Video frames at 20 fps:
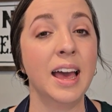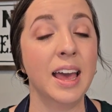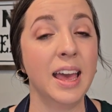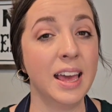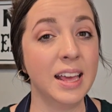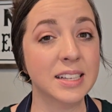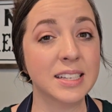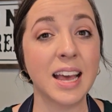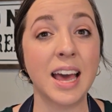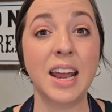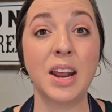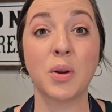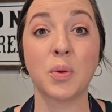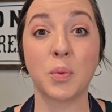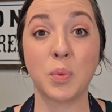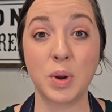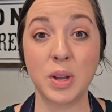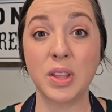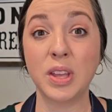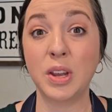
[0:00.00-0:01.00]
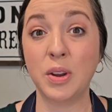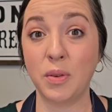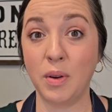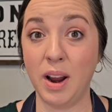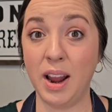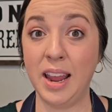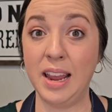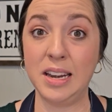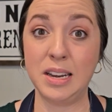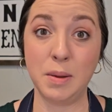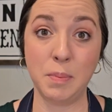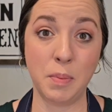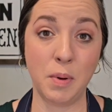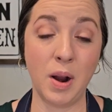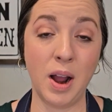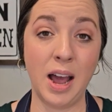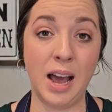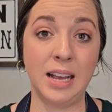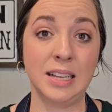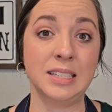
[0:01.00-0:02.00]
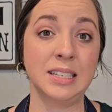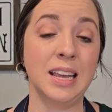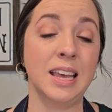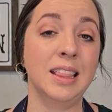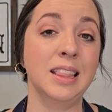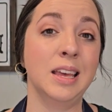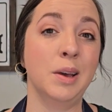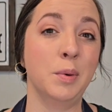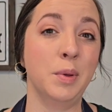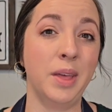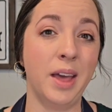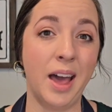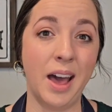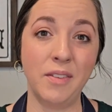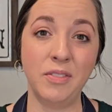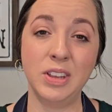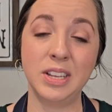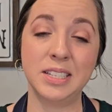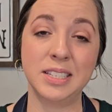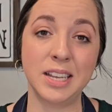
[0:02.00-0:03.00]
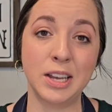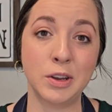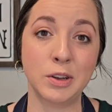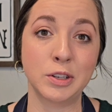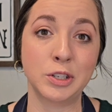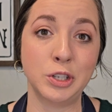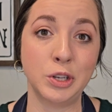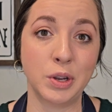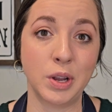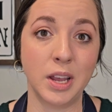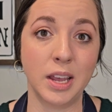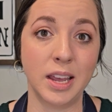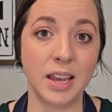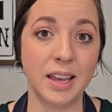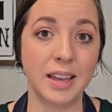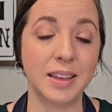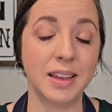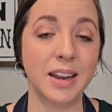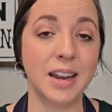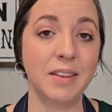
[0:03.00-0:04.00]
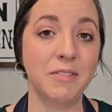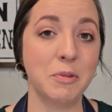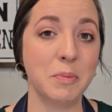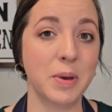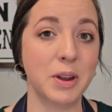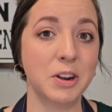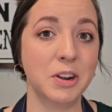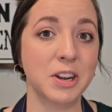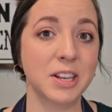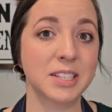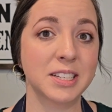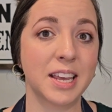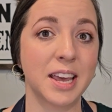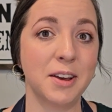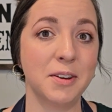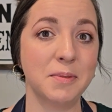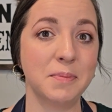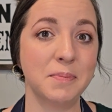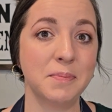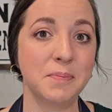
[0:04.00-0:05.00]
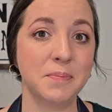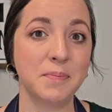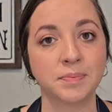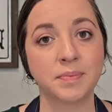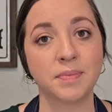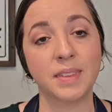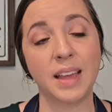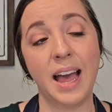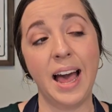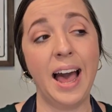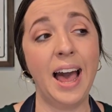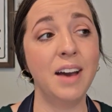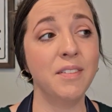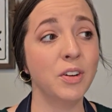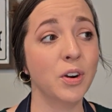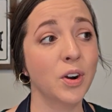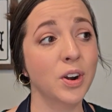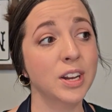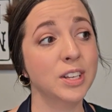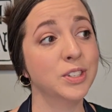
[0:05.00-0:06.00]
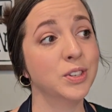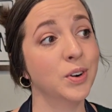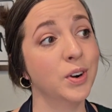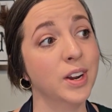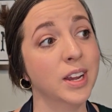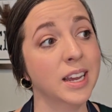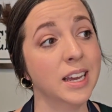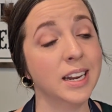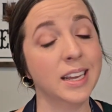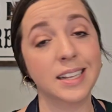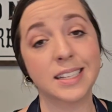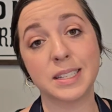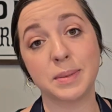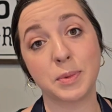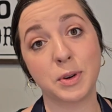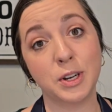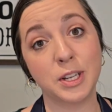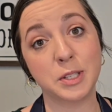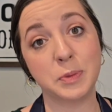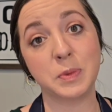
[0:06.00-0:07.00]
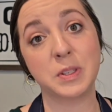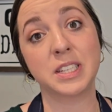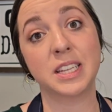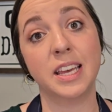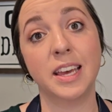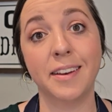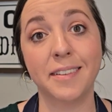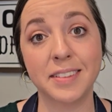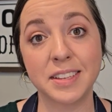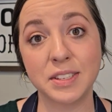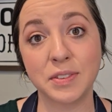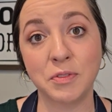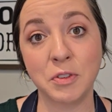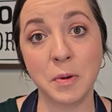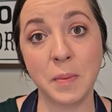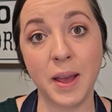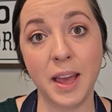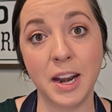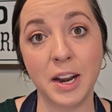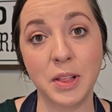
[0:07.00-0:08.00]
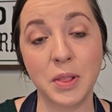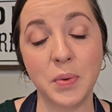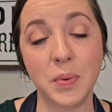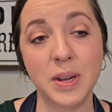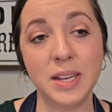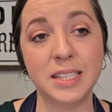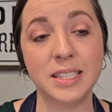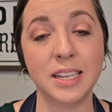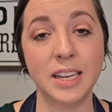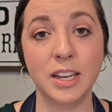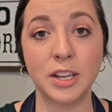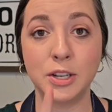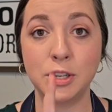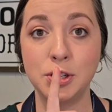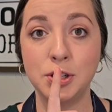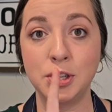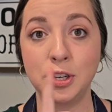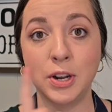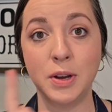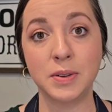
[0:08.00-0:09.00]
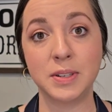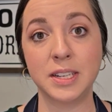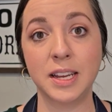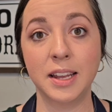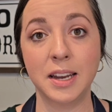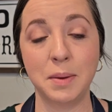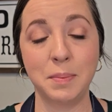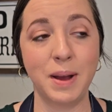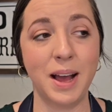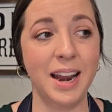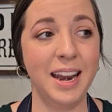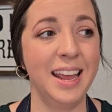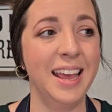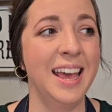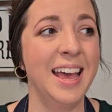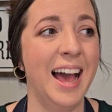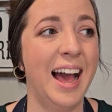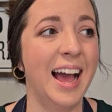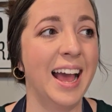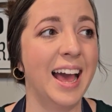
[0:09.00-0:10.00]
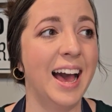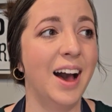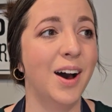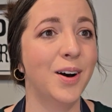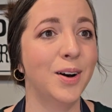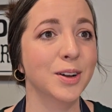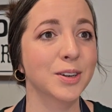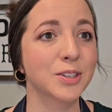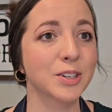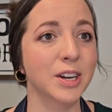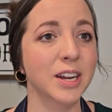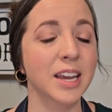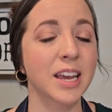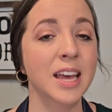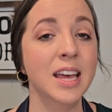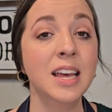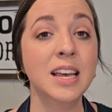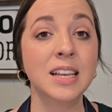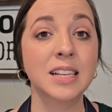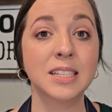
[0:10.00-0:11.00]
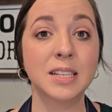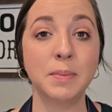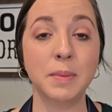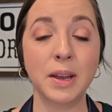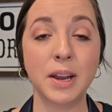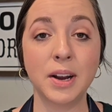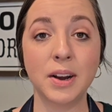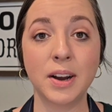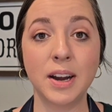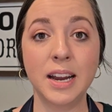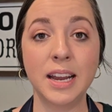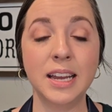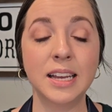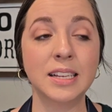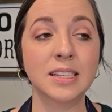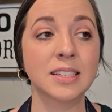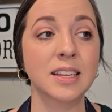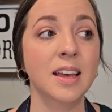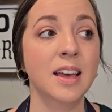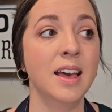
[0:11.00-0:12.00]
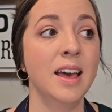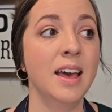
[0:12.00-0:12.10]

it's at a really great price. And then when they have these sales, you can get an even better discount. I have already started getting some Christmas gifts from Ana Luisa. Shh, don't tell anybody. I got Audrey some earrings,